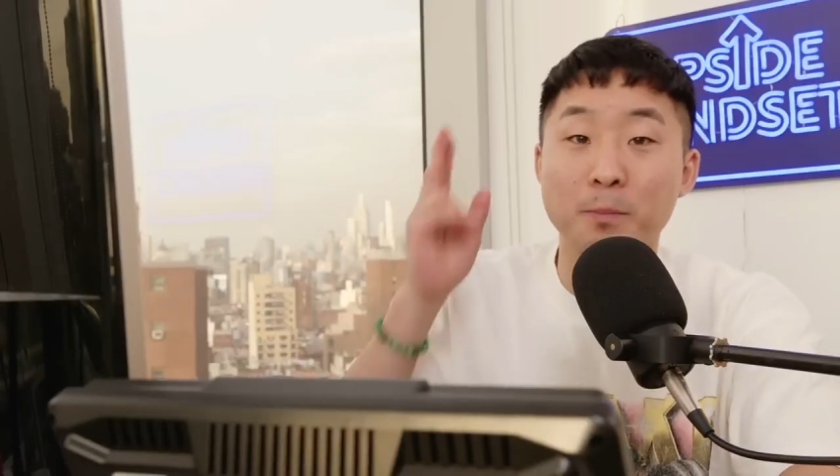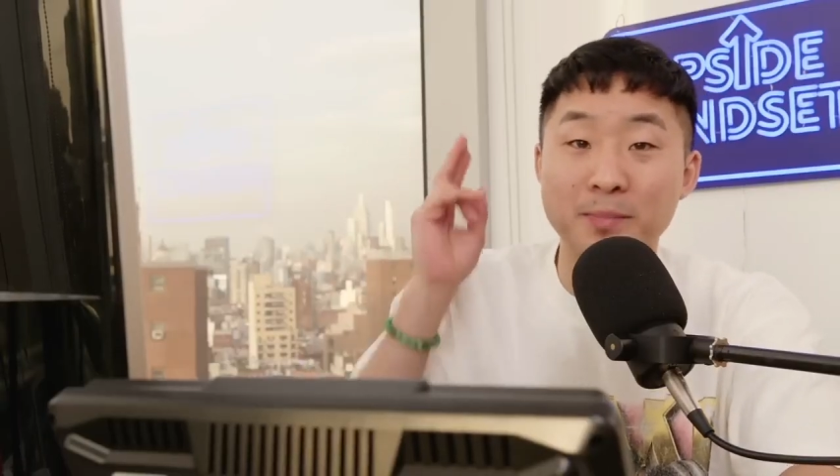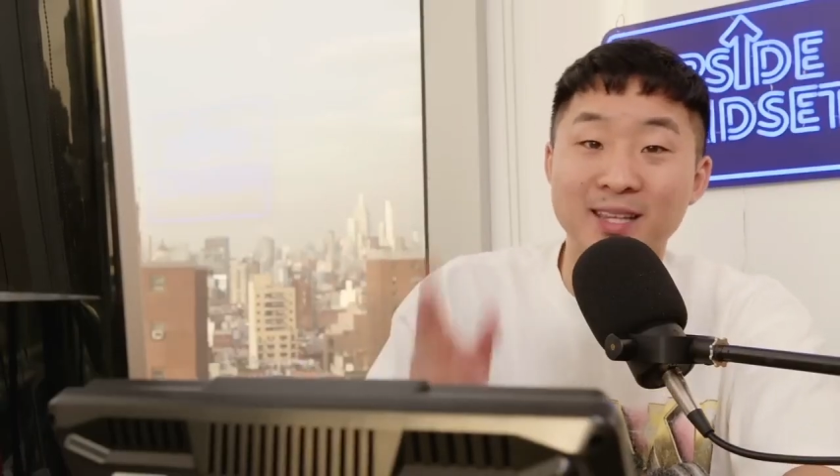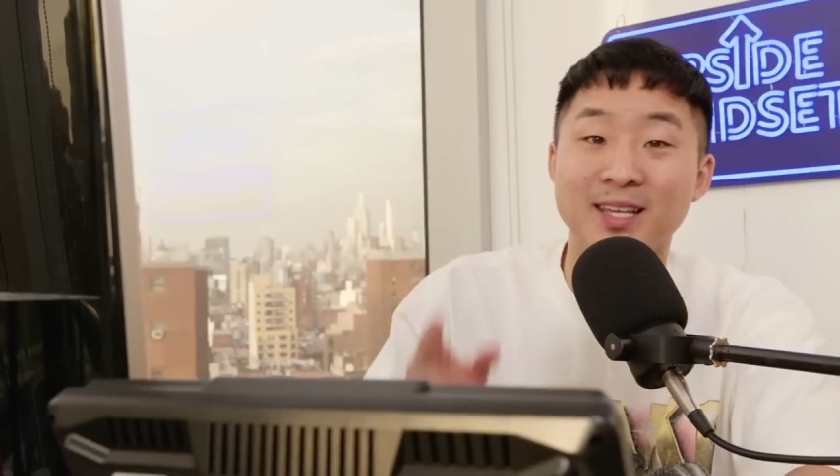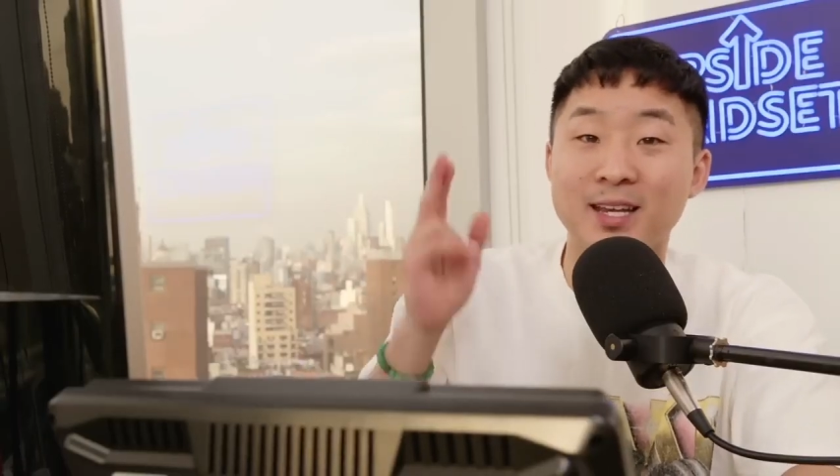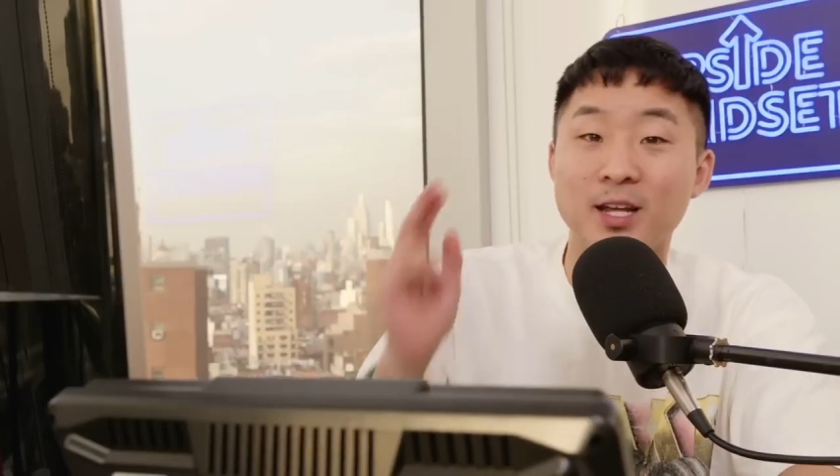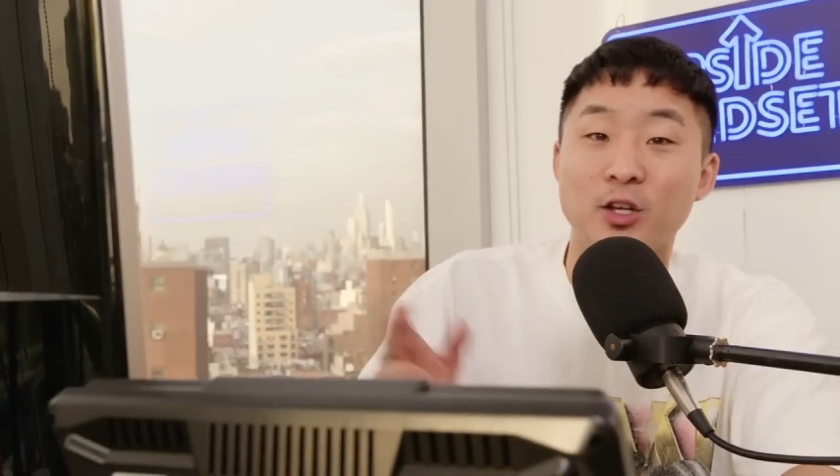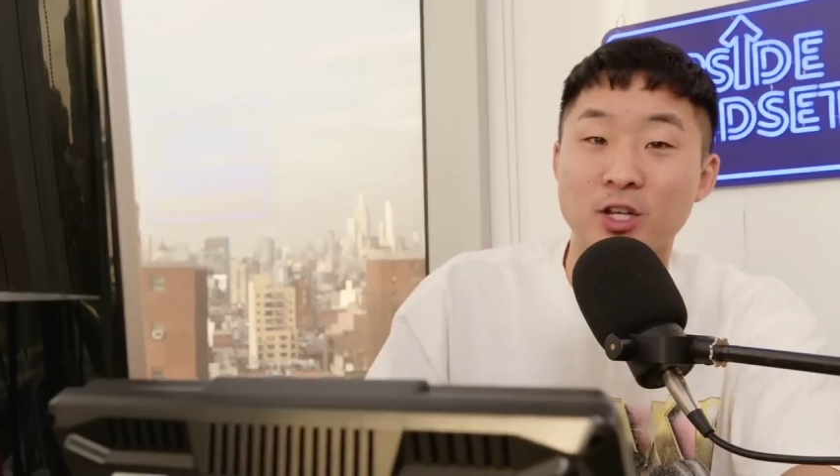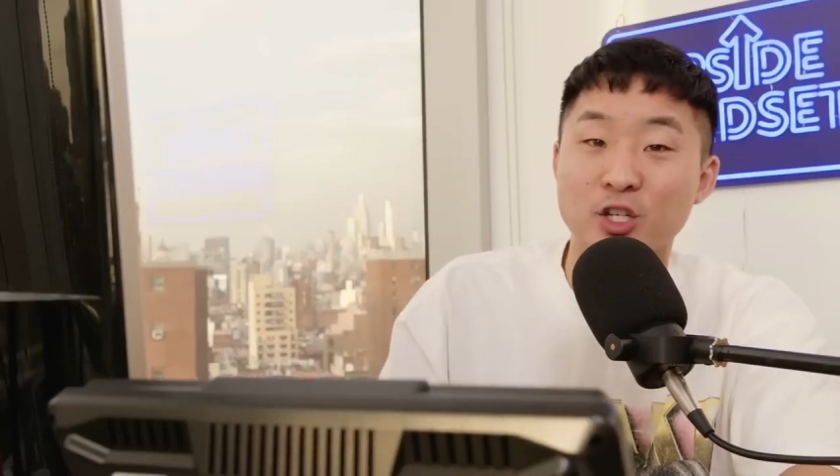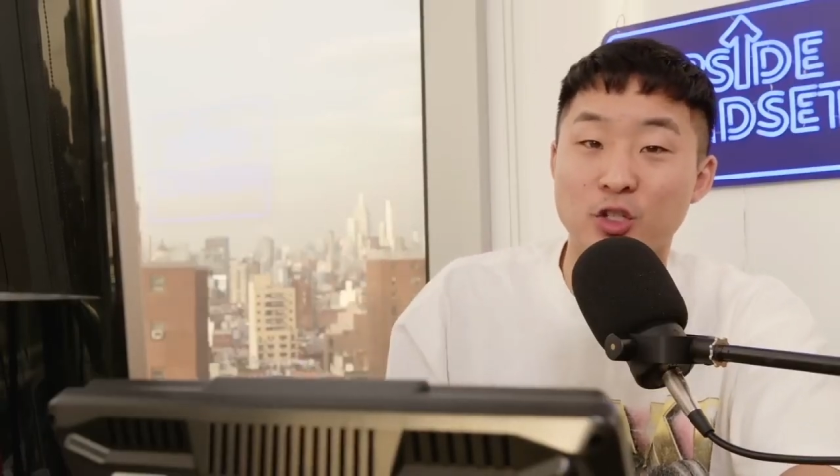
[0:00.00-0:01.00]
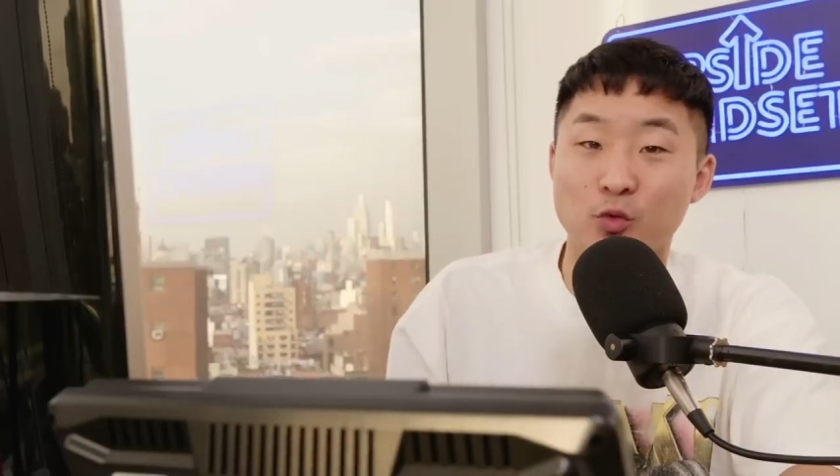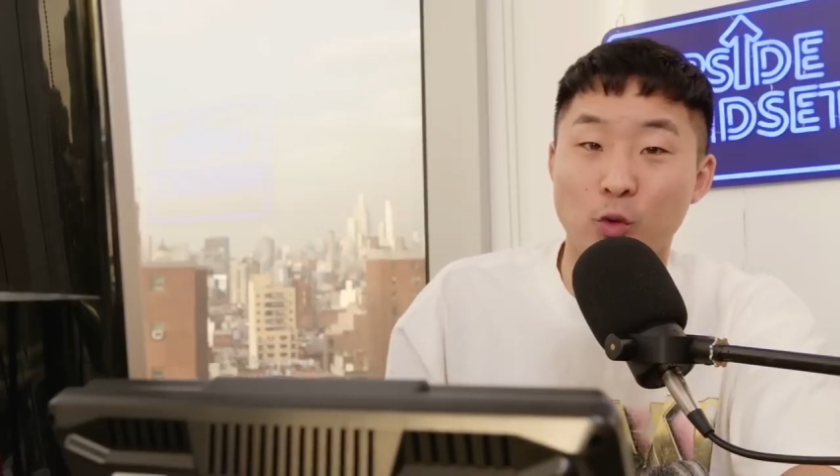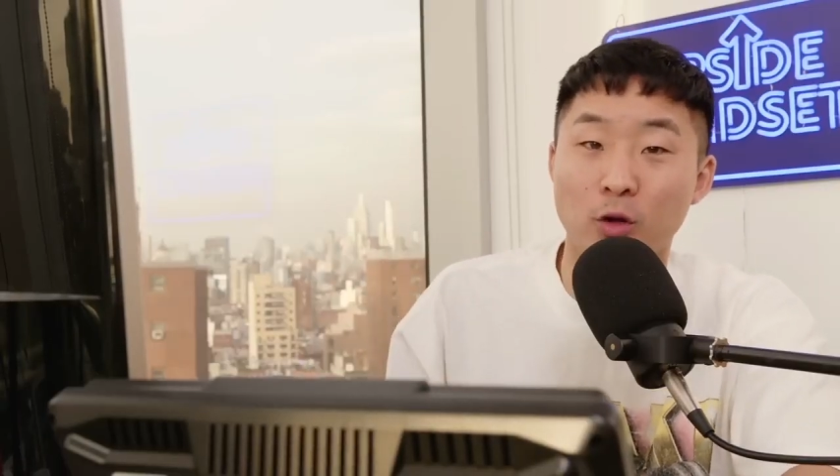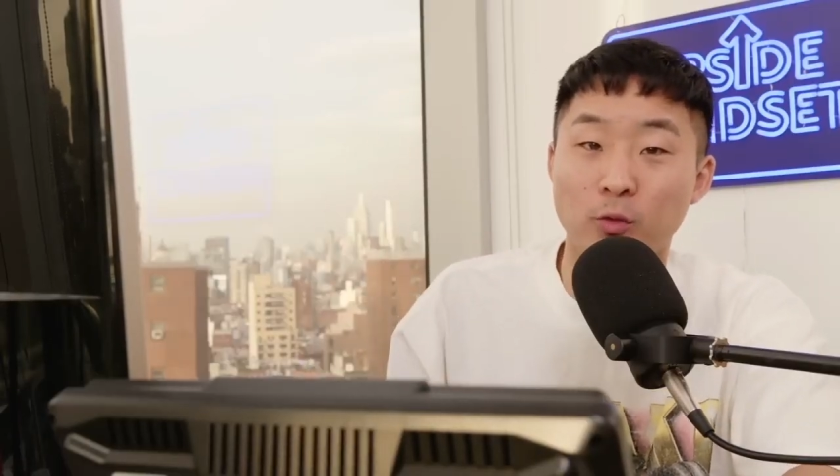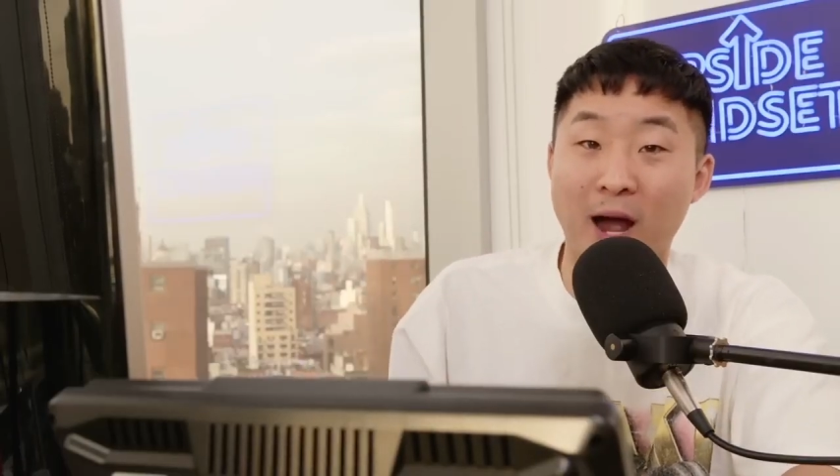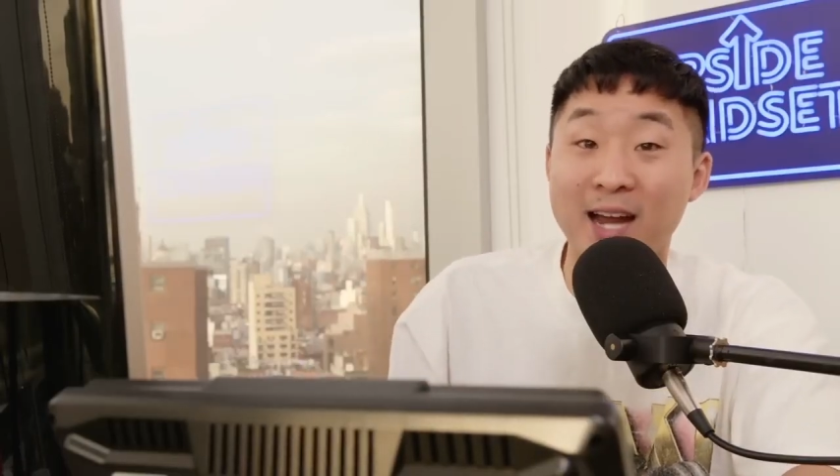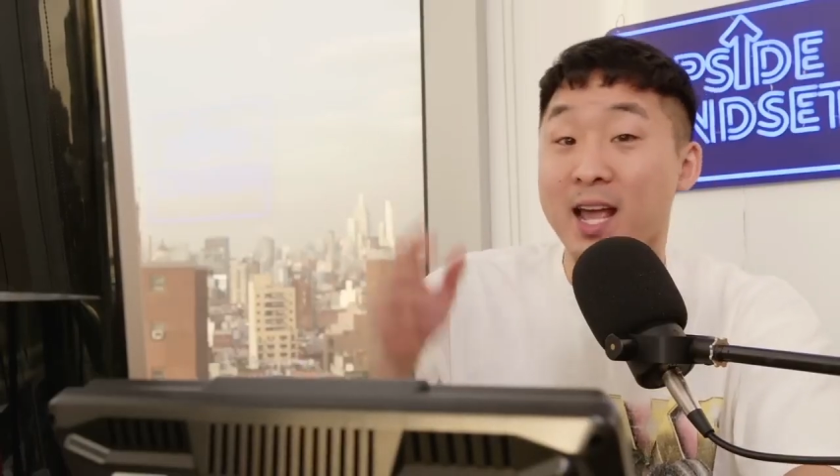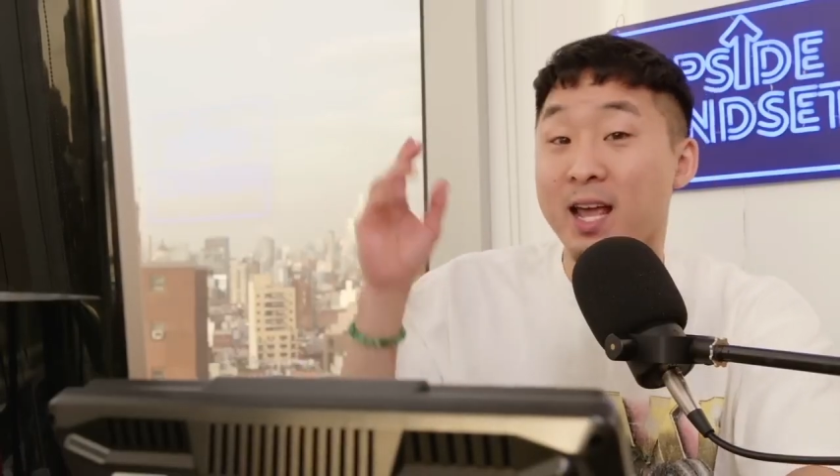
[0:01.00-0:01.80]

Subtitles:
million Indonesians worldwide.